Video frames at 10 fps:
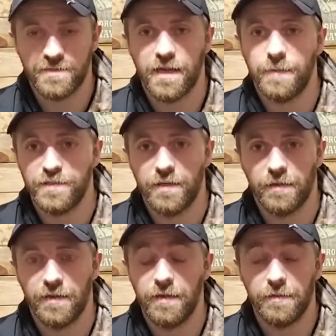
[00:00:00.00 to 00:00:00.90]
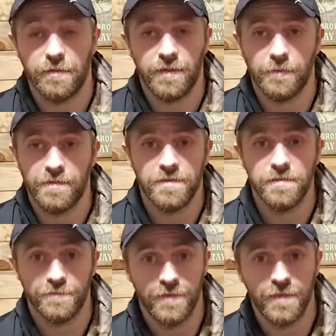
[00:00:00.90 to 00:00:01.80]
the option on Kenny Clark. Otherwise, he's
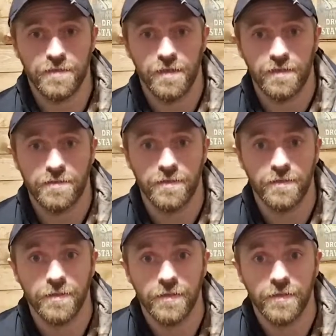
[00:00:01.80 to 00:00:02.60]
a free agent next year.